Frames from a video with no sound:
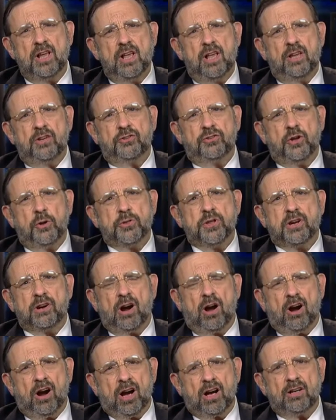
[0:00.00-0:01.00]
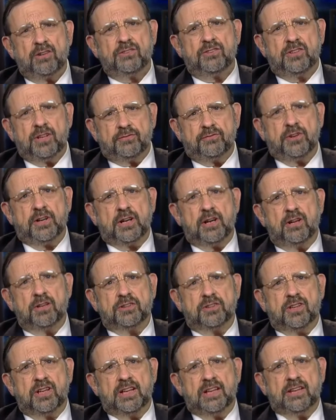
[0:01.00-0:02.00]
So there are
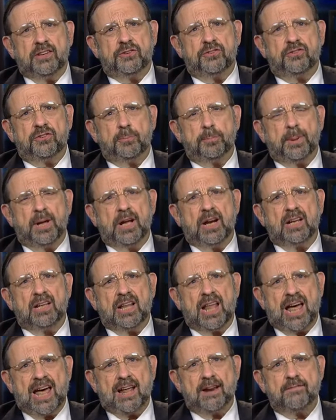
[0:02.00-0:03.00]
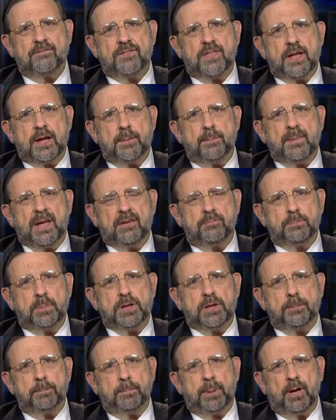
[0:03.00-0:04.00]
difficulties, but a lot of them have
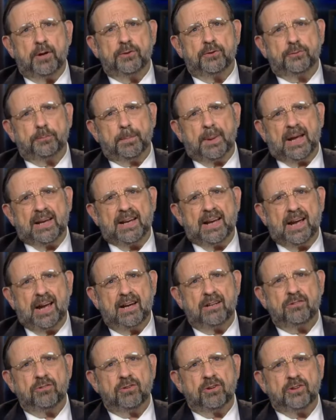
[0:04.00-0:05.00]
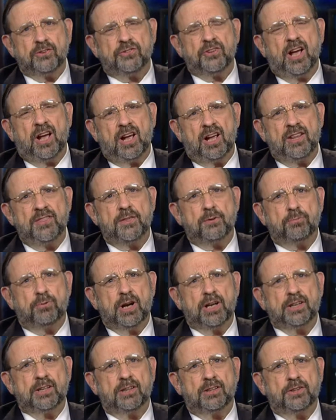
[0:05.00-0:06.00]
been imposed by Congress on the
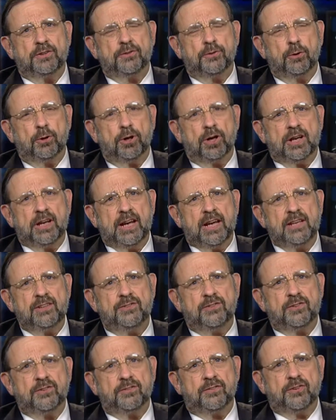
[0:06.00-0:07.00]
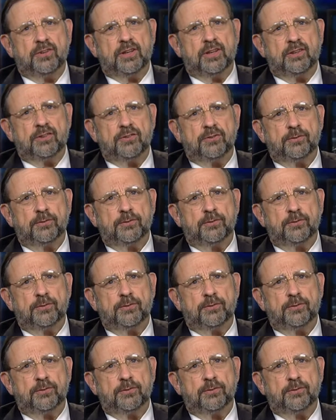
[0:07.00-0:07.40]
regulatory agencies. No, no,